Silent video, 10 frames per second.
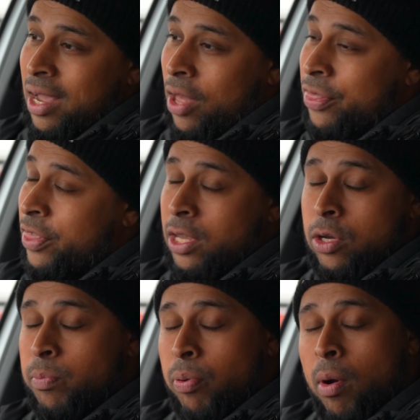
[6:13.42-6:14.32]
I think,
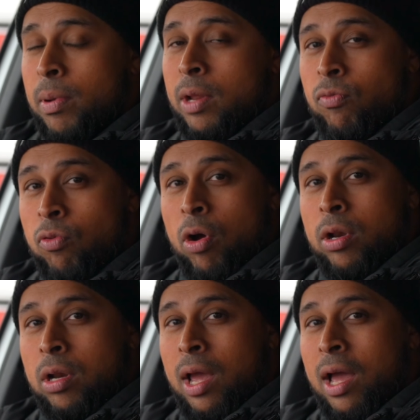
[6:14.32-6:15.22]
can probably
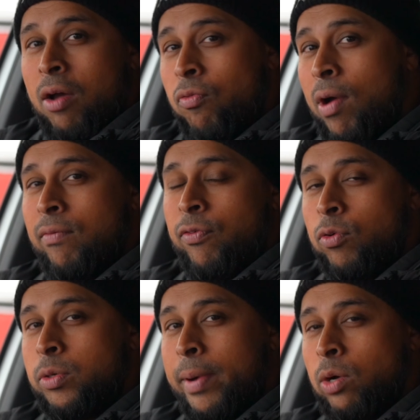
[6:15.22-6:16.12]
run around
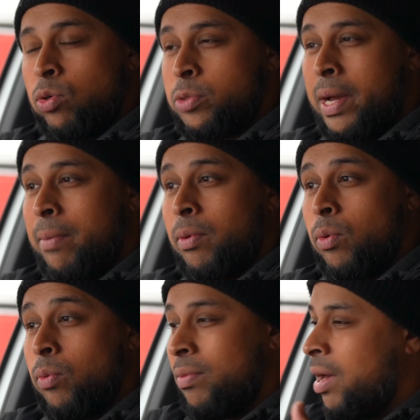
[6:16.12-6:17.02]
400 brake horsepower, but
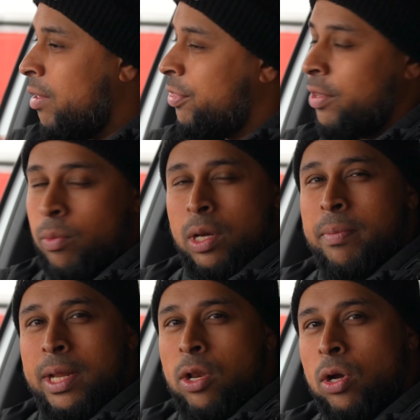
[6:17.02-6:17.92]
I think we're going to
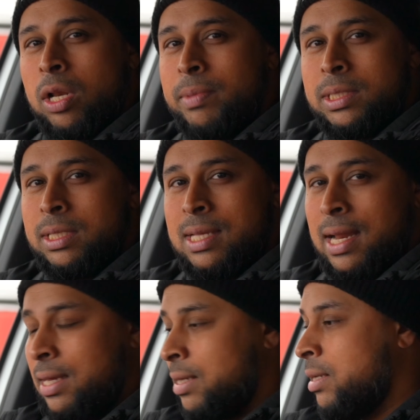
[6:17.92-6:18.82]
be knock limited today.